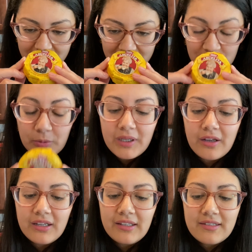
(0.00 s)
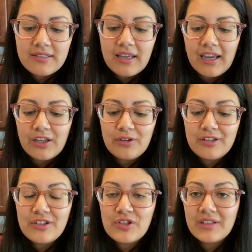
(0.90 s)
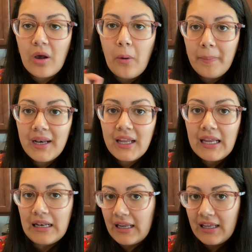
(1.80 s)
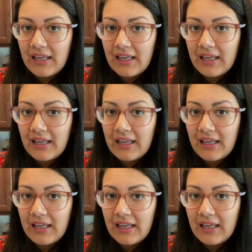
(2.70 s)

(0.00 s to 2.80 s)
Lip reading: To be honest, I used to just open it and